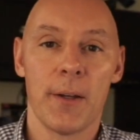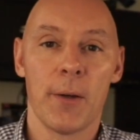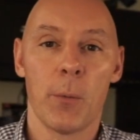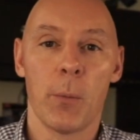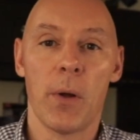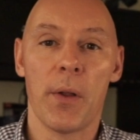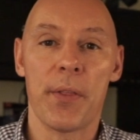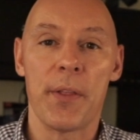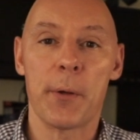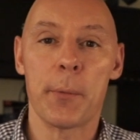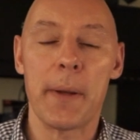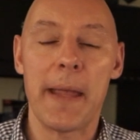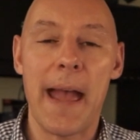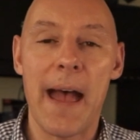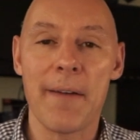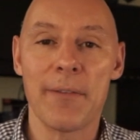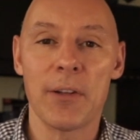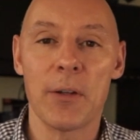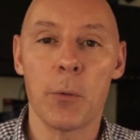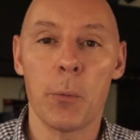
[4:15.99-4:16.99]
Well, there we
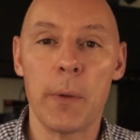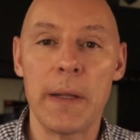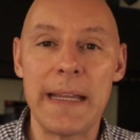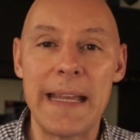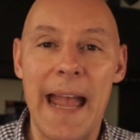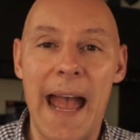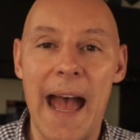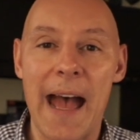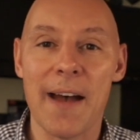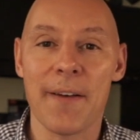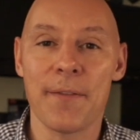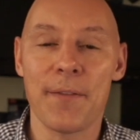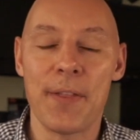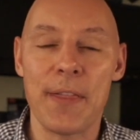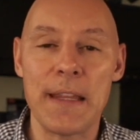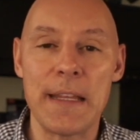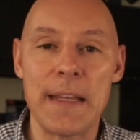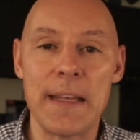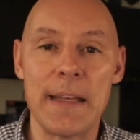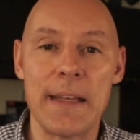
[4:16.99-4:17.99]
have it. We have
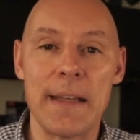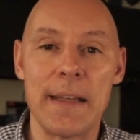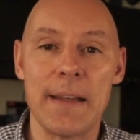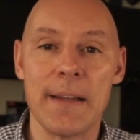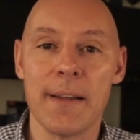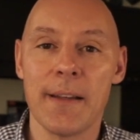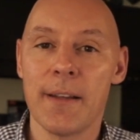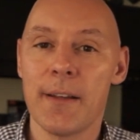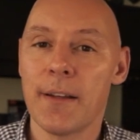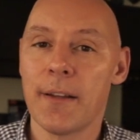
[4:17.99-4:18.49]
the